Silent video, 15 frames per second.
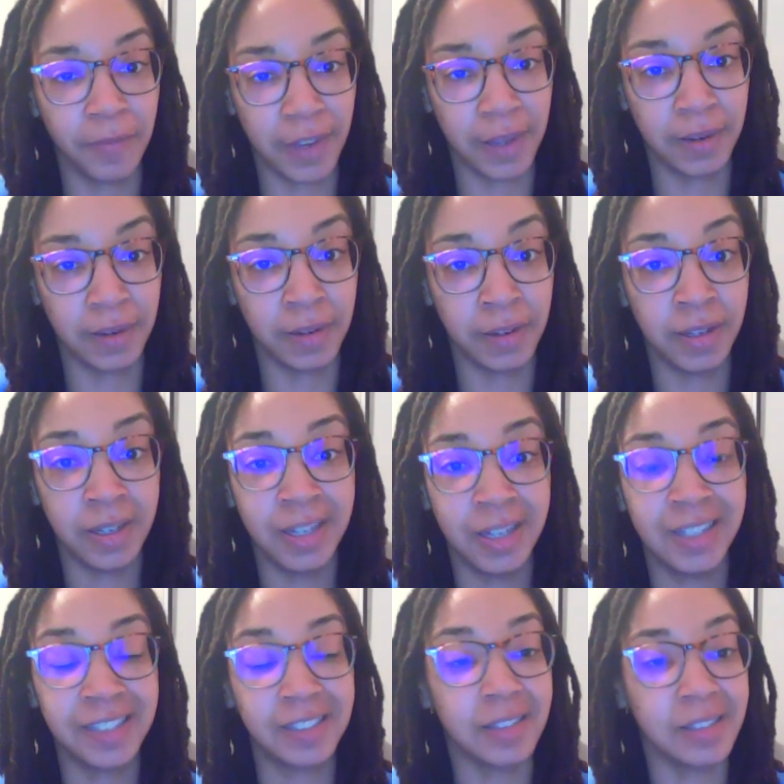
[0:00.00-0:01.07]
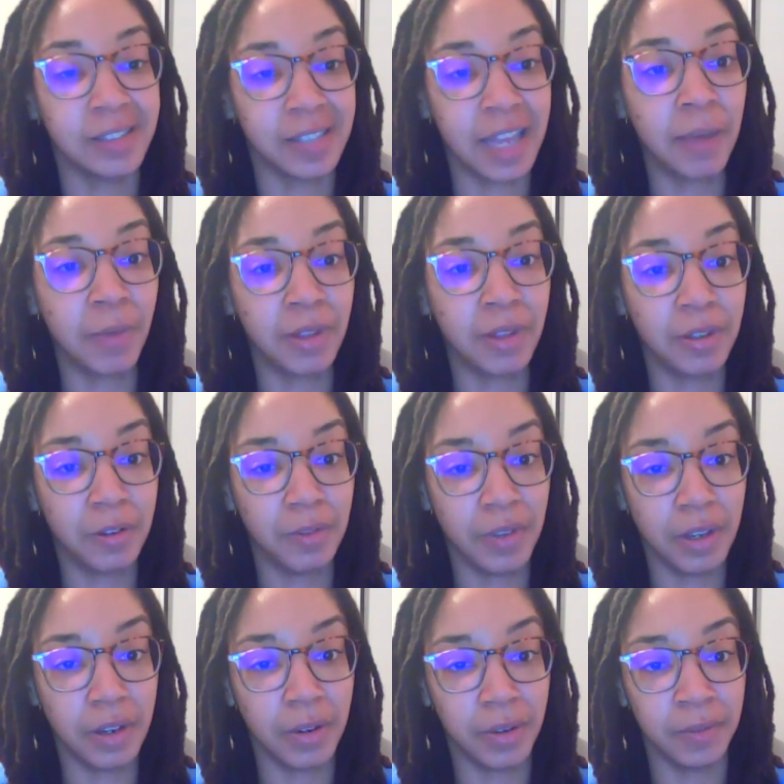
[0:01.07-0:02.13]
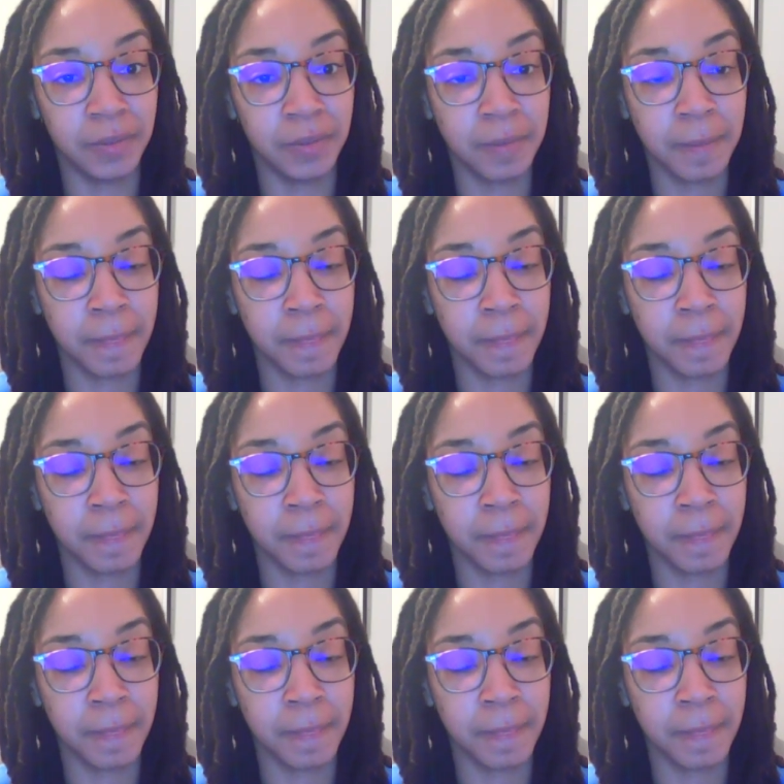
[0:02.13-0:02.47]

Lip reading: fit. It's the same with your vehicle.